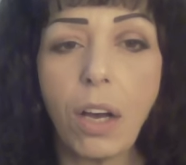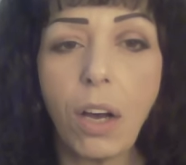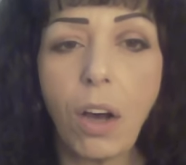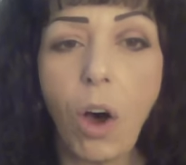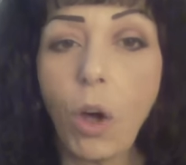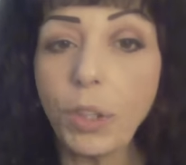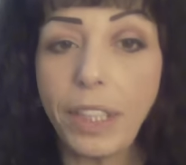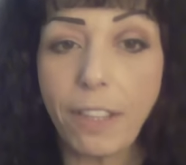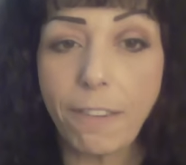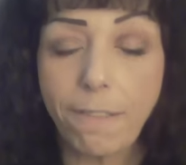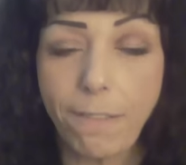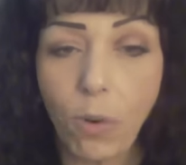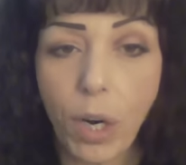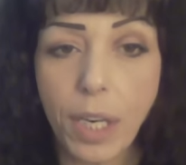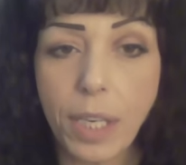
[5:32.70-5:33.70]
holding the
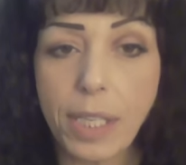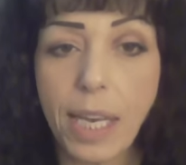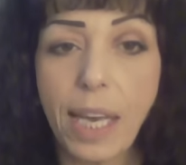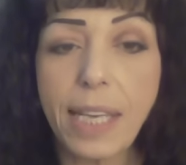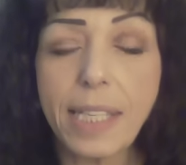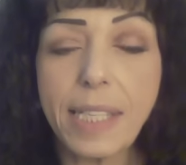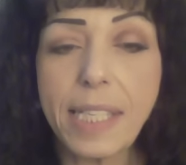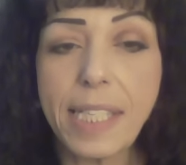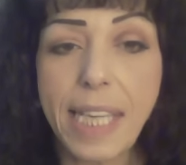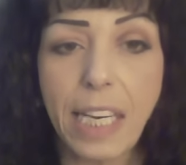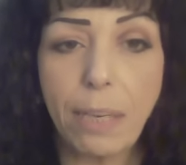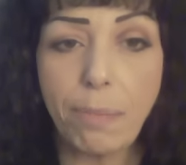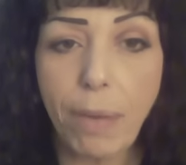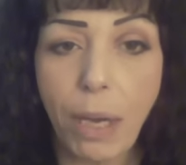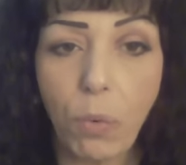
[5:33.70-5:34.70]
fort,
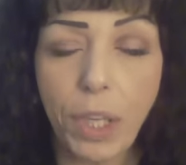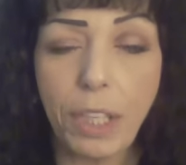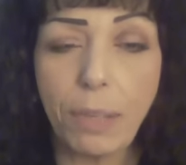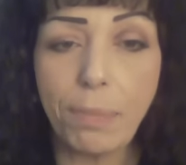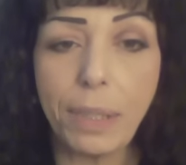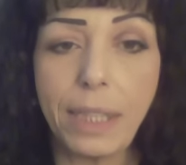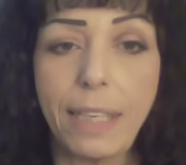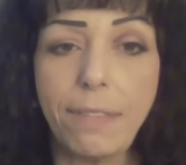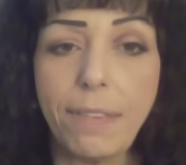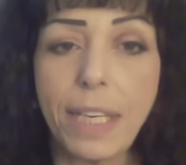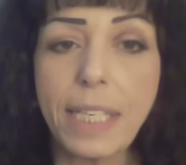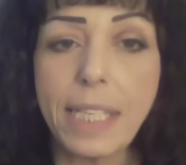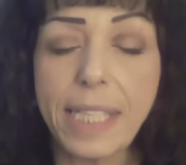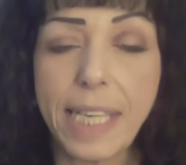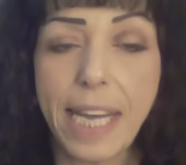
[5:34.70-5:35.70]
standing by what you believe
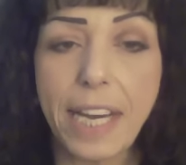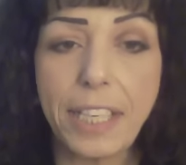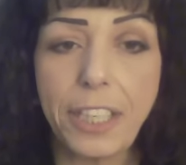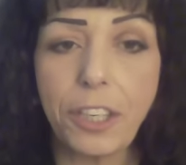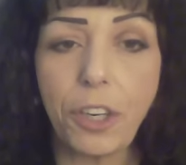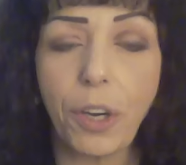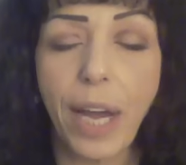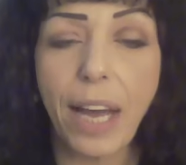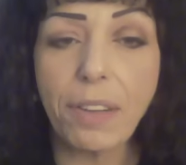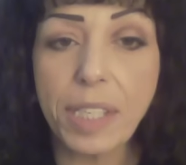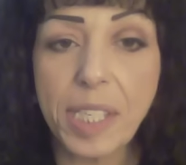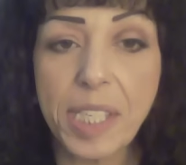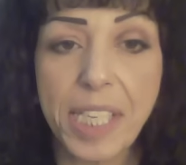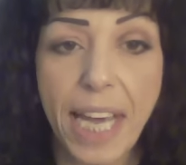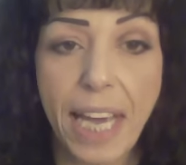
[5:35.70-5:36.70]
in, standing your ground,
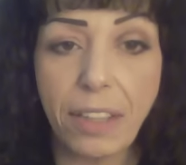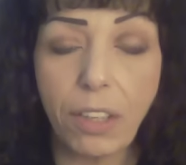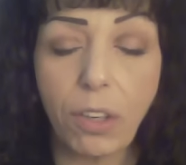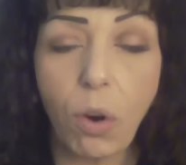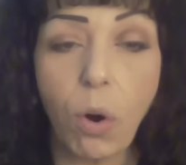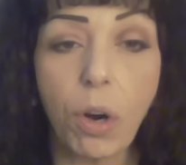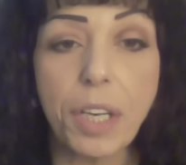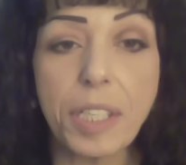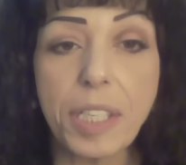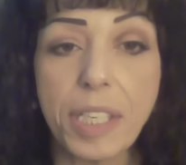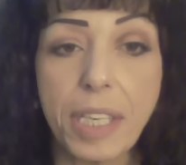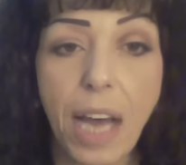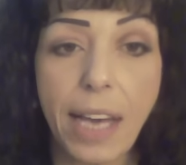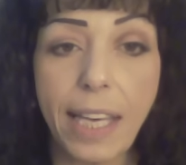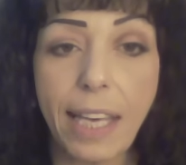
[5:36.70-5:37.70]
staying the course,
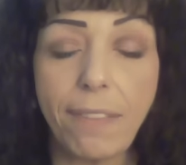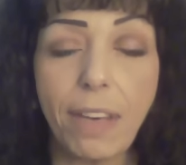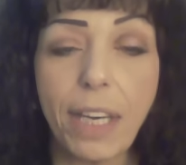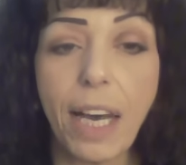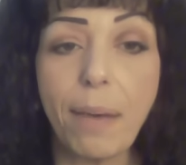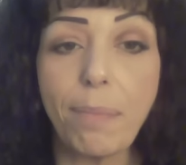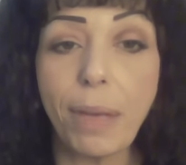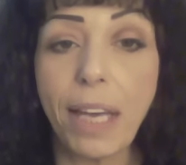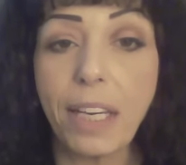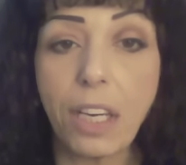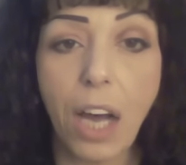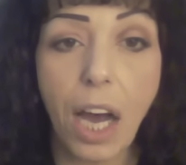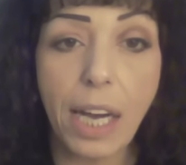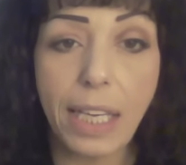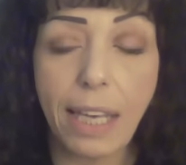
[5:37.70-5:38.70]
not giving up, and
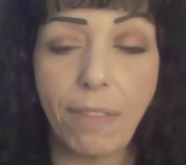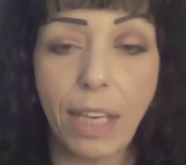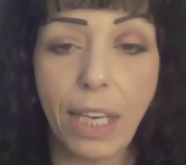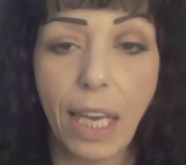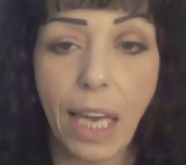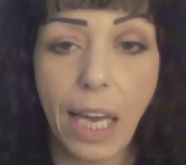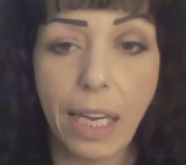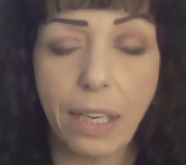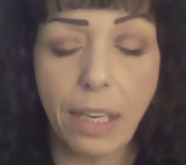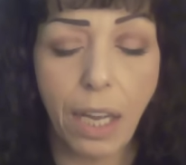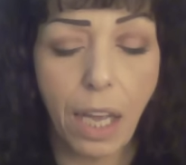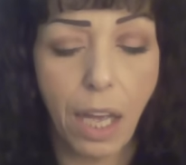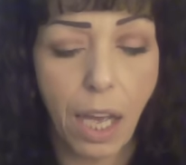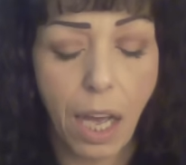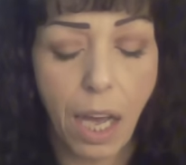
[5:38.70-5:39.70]
not giving in.
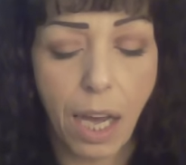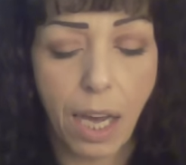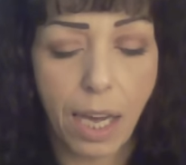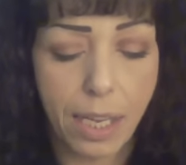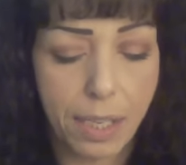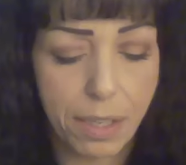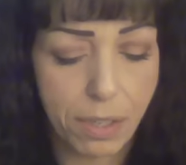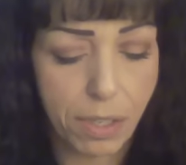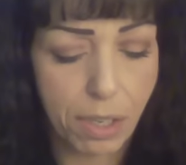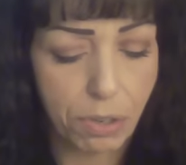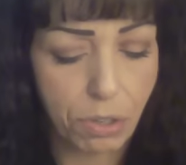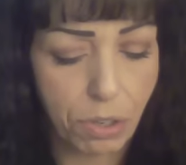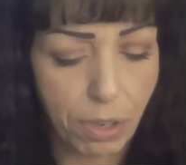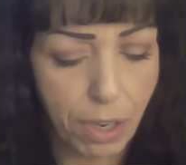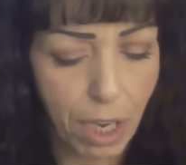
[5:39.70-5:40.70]

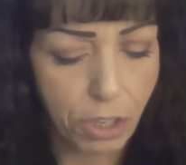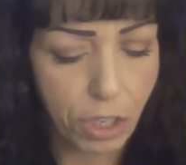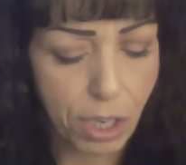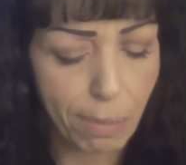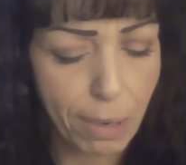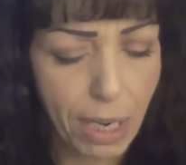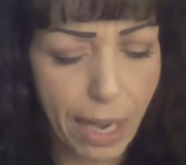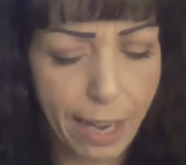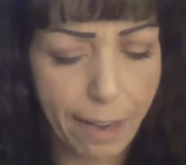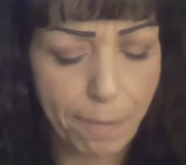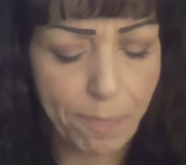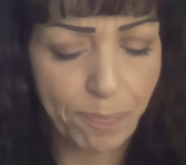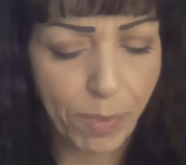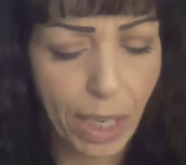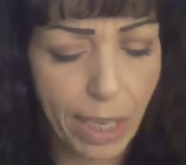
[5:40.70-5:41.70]
So Gemini,
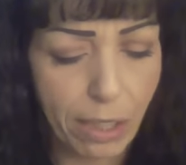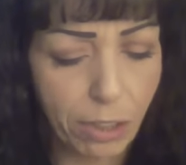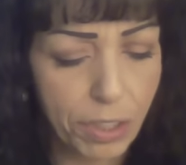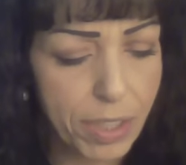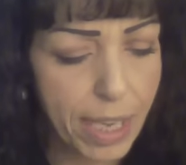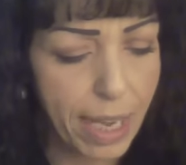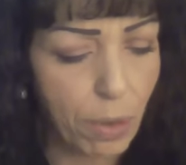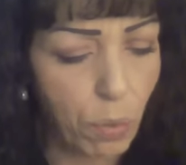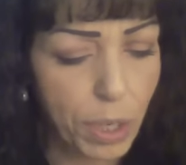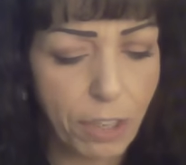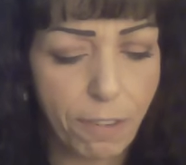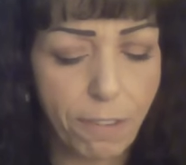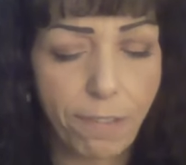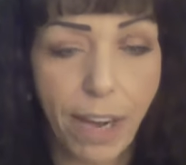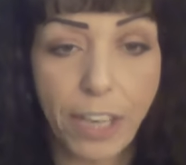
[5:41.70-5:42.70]
it looks like when
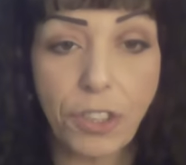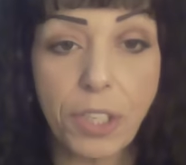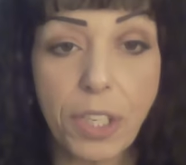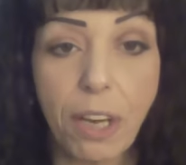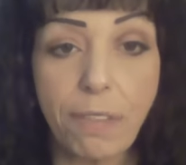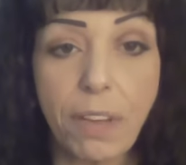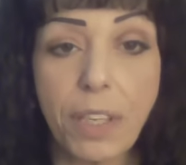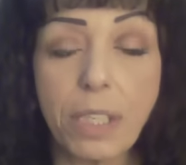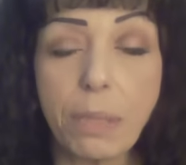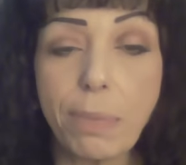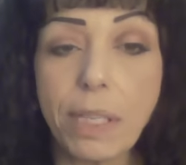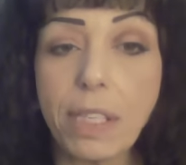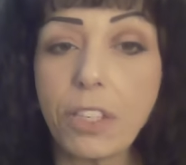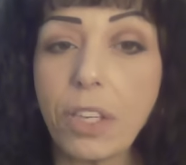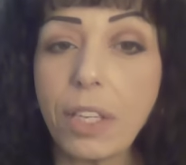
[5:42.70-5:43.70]
you find yourself in this
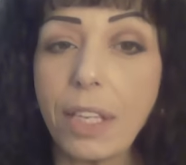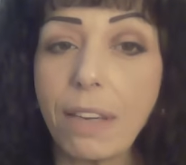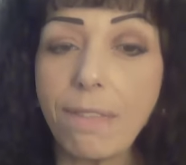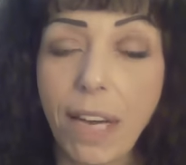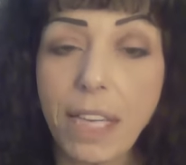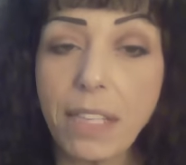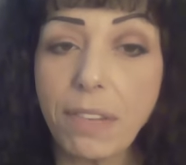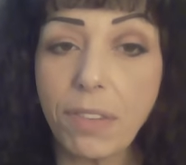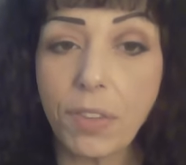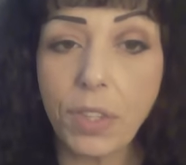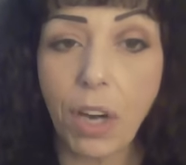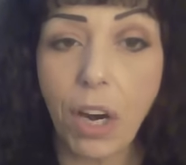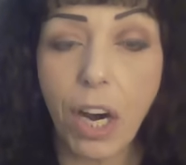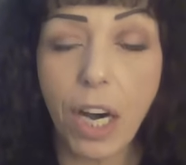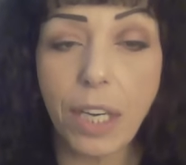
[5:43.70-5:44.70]
position, the advice of this
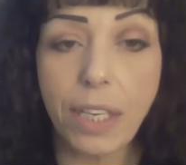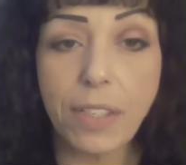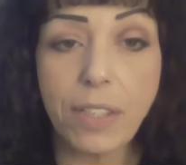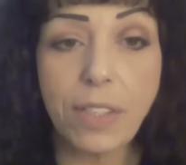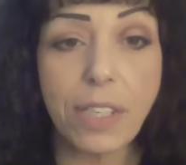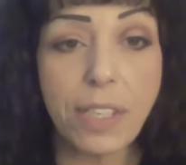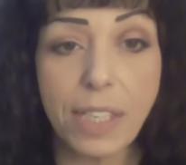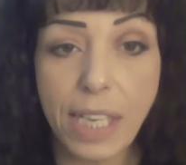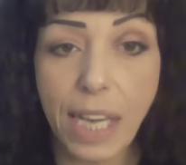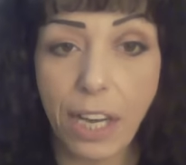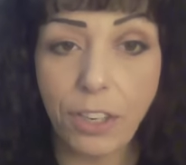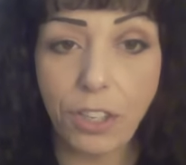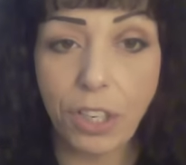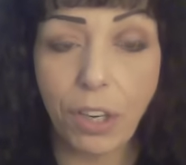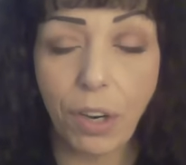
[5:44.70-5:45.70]
card is to
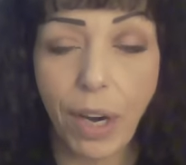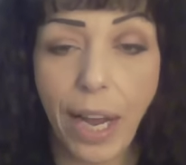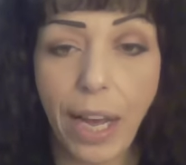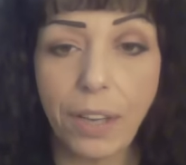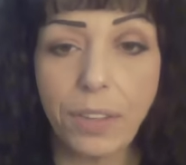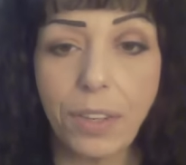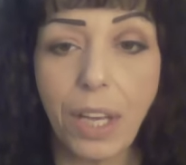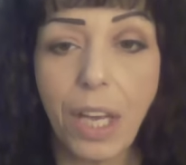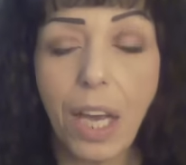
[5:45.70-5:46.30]
stand your ground.